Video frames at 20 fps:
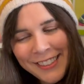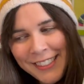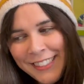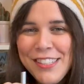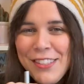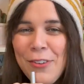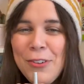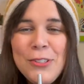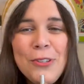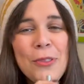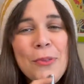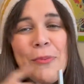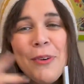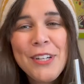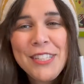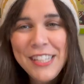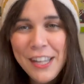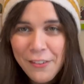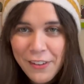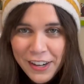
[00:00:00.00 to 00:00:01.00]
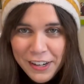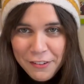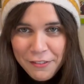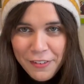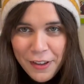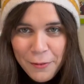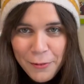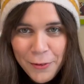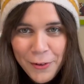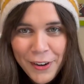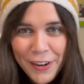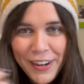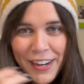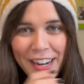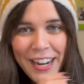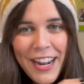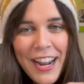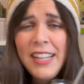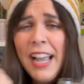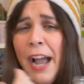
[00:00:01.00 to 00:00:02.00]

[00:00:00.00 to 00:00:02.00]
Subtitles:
Those are the books I read in February.